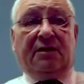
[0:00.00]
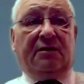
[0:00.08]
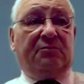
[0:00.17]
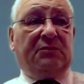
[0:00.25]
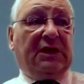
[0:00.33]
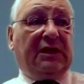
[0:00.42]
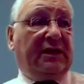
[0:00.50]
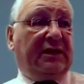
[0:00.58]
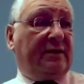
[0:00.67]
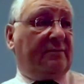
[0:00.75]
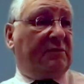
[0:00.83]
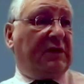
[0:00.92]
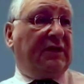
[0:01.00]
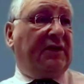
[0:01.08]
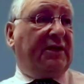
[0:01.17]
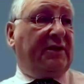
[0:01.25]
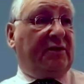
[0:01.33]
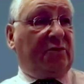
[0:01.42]
Um,
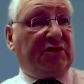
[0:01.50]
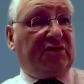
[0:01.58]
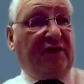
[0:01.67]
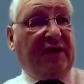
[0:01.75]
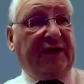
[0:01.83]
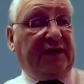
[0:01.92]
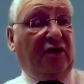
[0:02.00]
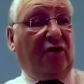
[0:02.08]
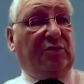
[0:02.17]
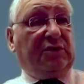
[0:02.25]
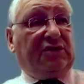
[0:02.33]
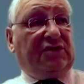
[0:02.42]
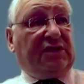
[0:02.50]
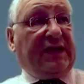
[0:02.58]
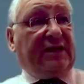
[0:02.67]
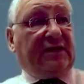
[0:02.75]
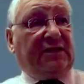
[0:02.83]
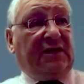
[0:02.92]
um, it was very
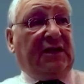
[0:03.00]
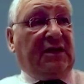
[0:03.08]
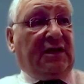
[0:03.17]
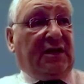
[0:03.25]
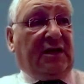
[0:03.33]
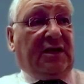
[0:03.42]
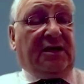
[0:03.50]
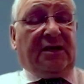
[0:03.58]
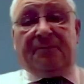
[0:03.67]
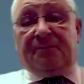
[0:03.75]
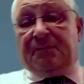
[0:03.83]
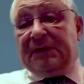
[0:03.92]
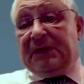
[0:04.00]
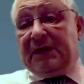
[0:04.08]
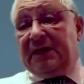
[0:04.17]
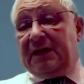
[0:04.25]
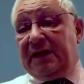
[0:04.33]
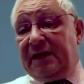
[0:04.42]
common to get
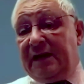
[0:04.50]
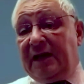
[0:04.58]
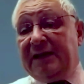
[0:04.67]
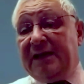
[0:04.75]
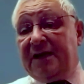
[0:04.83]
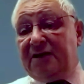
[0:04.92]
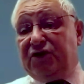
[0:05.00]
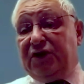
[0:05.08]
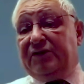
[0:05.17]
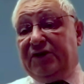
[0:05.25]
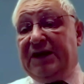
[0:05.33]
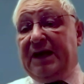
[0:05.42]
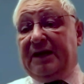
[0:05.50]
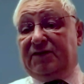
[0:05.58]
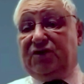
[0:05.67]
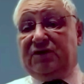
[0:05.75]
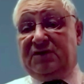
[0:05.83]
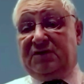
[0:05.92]
um, uh, allergic
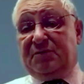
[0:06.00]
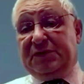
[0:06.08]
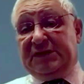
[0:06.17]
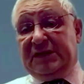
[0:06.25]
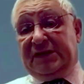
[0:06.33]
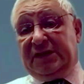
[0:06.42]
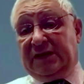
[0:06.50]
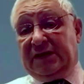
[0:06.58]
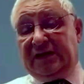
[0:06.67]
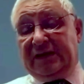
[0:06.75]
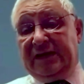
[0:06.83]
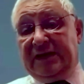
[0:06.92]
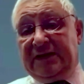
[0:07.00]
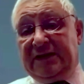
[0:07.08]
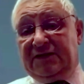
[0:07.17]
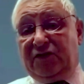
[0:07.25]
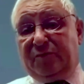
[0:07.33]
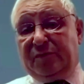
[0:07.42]
reactions,
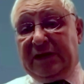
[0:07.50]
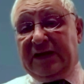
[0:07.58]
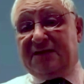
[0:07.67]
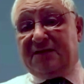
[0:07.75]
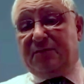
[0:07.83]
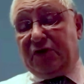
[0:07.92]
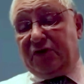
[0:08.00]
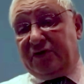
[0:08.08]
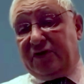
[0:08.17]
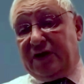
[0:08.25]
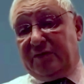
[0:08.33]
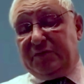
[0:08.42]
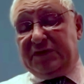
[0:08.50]
particularly to plasma or